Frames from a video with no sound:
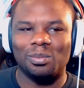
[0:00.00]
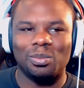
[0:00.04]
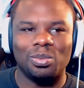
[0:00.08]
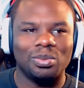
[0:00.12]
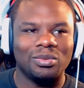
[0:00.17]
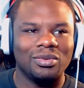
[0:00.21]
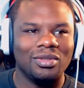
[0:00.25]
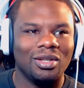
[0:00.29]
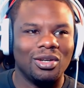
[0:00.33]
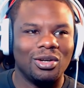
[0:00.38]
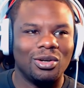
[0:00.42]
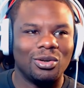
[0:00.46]

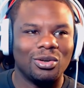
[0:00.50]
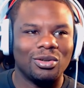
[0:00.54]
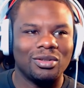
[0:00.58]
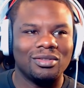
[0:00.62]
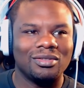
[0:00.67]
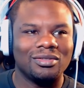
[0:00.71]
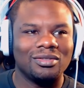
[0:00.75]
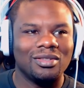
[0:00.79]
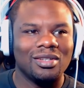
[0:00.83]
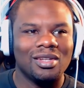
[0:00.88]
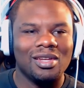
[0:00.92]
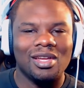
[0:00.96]
you know
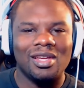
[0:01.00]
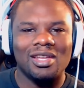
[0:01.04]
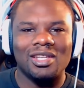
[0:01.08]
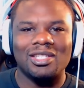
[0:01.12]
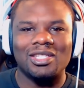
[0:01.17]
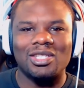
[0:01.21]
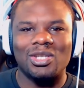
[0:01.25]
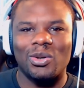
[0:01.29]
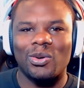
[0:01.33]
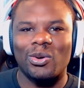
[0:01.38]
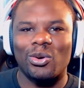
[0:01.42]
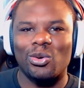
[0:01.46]

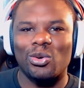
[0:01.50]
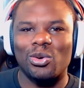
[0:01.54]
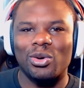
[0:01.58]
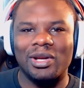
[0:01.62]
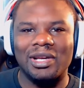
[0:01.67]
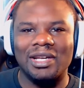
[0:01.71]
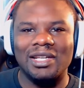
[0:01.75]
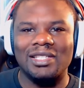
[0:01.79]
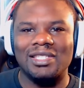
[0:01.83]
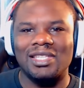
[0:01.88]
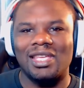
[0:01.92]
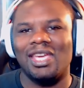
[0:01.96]
secret
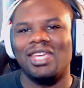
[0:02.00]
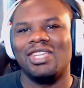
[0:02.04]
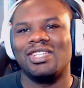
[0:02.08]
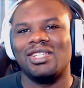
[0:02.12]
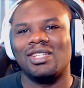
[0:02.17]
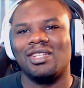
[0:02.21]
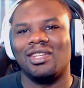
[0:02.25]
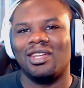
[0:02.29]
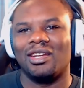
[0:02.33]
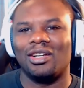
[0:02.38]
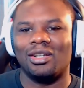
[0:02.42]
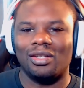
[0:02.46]

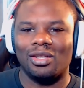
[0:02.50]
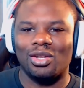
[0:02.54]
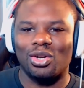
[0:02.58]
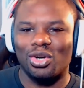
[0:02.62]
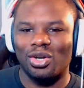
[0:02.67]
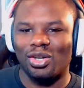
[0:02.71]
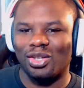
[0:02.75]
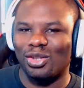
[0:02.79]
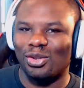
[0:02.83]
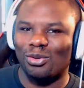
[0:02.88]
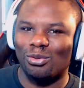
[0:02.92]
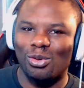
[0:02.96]
organization they're
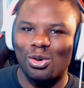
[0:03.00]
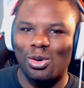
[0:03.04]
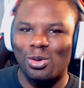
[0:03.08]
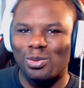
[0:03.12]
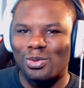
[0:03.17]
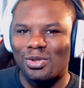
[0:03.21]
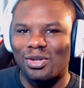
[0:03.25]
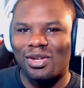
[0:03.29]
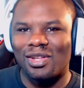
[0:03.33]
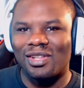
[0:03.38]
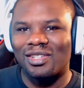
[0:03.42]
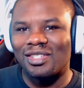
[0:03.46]
learning the ropes
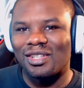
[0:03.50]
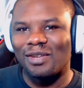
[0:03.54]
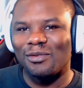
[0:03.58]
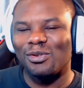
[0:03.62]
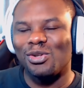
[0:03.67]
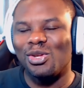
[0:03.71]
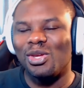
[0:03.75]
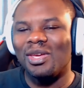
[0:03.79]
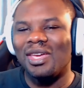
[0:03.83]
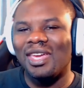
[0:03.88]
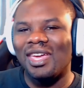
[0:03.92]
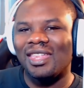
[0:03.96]
and all that stuff so
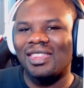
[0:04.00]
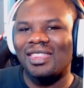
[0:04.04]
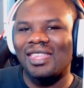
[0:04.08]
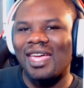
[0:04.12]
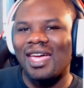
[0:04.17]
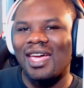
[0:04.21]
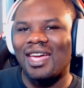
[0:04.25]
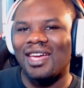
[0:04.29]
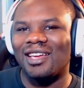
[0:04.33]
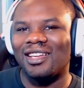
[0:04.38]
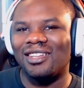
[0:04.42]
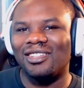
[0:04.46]
you get
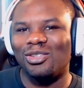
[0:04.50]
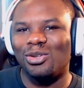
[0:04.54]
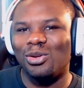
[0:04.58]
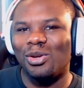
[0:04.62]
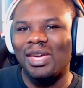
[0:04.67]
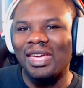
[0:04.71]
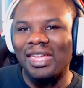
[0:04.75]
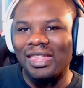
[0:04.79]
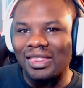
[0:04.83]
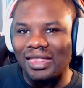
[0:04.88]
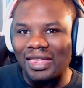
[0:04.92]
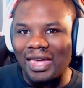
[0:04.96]
that you
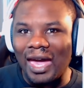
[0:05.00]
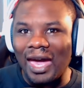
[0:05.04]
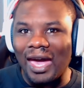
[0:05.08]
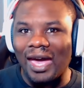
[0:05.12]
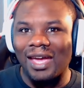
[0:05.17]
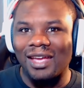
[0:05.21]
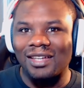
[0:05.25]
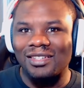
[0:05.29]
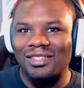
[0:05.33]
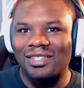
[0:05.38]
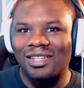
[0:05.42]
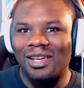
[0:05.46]
get
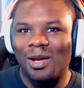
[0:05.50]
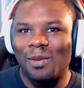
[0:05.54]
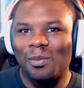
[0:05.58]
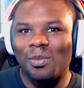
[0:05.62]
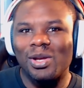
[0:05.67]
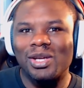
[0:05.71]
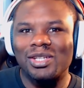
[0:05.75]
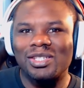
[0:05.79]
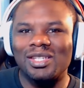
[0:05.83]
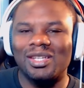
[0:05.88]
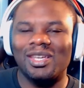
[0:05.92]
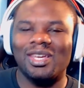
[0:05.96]
that
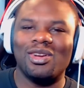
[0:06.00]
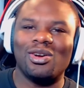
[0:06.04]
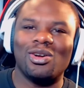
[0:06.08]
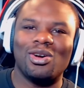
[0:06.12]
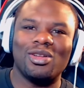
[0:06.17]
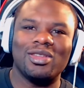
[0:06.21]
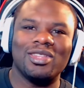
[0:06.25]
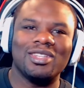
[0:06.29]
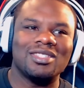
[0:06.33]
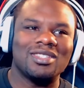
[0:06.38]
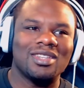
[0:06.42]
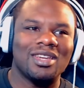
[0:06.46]
Plus, you get all
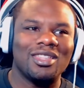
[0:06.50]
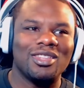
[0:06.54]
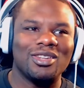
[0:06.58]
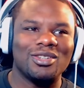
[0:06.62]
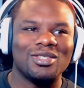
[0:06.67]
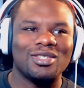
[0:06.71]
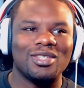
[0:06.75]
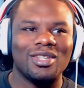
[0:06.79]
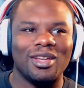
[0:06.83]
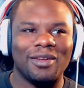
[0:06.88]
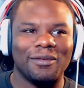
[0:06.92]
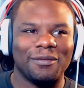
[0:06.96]
this other
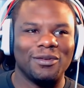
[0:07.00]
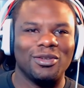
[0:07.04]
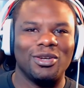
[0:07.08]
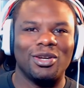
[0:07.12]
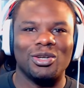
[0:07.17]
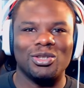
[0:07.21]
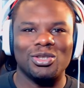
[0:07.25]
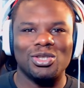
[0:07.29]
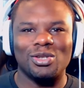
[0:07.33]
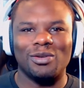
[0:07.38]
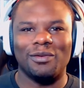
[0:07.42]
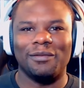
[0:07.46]
stuff. You know,
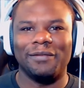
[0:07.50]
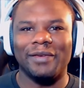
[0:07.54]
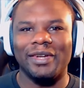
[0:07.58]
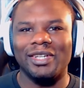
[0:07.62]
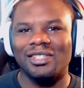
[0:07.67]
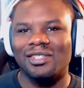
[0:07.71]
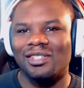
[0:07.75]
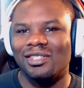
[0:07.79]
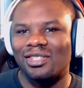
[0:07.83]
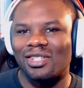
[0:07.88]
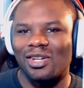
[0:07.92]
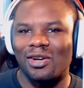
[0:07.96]
she'll
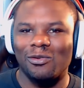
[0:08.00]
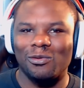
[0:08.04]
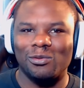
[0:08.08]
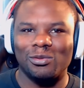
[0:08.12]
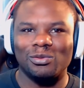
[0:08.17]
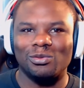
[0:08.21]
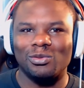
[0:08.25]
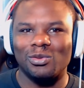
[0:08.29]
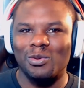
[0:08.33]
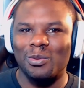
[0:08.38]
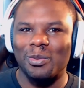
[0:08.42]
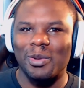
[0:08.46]
eventually start
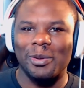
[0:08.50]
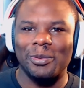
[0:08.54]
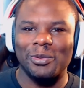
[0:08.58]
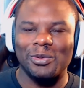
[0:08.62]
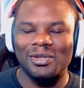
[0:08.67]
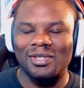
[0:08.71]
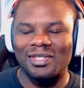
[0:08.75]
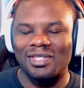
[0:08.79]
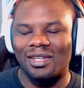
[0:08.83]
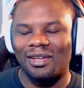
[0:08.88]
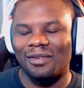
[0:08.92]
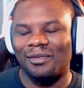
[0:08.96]
remembering
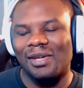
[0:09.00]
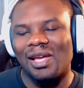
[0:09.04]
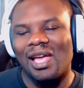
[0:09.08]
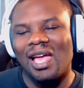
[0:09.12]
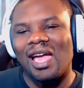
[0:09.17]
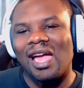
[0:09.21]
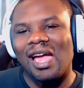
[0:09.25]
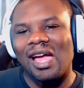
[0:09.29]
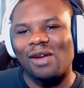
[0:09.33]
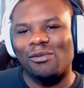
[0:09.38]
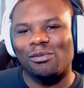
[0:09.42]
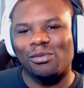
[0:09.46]
stuff.
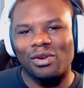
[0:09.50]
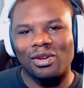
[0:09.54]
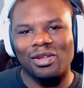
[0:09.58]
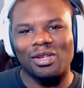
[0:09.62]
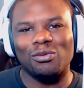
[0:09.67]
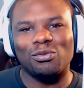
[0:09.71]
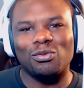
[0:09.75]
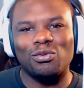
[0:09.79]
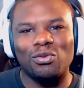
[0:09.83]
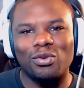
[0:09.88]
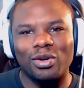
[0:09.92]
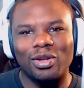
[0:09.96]
Re
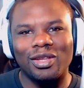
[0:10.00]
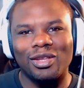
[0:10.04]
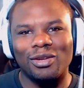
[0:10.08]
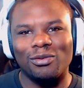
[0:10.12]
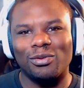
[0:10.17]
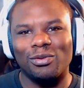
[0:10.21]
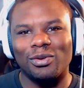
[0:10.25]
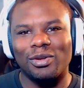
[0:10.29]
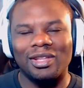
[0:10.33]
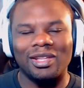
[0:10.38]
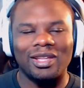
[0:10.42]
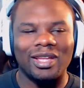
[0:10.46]
really,
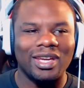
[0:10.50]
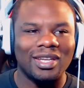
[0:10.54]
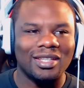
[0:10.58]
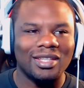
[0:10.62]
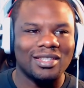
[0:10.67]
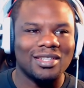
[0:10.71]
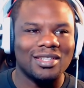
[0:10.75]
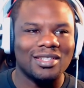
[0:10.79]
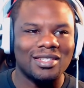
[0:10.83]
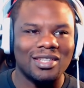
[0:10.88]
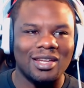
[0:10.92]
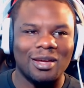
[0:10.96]
really like
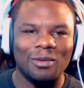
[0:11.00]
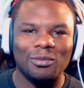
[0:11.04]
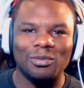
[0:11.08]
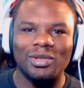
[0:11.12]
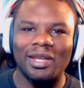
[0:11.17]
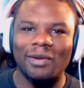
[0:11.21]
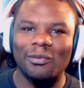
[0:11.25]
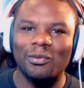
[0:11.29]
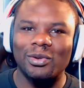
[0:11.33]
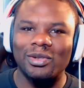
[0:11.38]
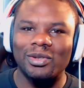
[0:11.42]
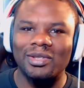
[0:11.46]
this. Um,
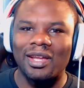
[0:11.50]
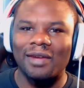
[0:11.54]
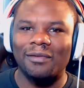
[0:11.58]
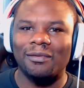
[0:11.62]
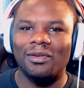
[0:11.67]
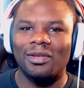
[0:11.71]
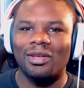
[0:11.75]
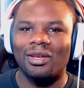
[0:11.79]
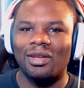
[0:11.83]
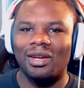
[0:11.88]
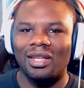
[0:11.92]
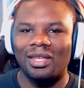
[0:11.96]
that we're
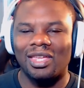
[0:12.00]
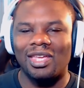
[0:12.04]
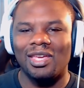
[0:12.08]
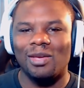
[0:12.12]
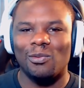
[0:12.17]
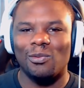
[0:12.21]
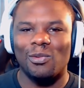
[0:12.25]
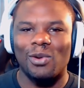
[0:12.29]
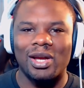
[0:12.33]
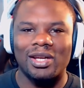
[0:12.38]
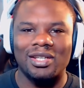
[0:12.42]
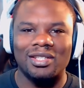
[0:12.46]
definitely gonna keep
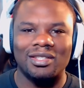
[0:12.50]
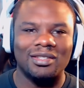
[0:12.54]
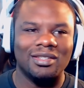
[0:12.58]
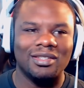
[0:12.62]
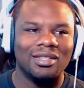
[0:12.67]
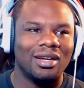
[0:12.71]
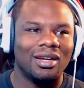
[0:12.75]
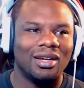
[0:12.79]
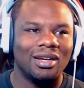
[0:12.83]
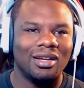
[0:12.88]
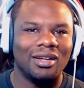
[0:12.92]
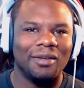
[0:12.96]
watching
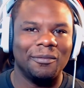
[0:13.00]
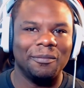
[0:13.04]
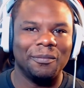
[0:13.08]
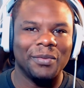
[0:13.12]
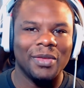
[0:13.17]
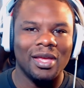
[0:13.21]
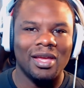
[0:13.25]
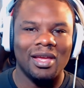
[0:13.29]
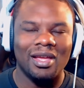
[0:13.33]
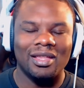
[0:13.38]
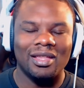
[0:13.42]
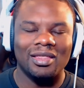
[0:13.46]
um,
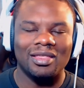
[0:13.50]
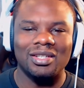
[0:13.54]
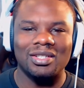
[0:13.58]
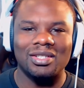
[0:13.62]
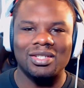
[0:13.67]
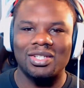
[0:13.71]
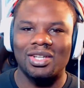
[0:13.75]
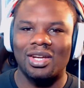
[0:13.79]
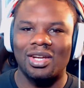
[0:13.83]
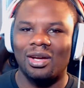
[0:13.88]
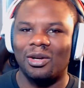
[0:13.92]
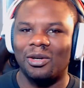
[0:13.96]
this
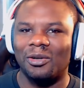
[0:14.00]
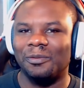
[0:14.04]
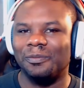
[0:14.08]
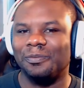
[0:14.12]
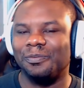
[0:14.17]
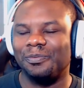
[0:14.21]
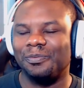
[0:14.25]
show.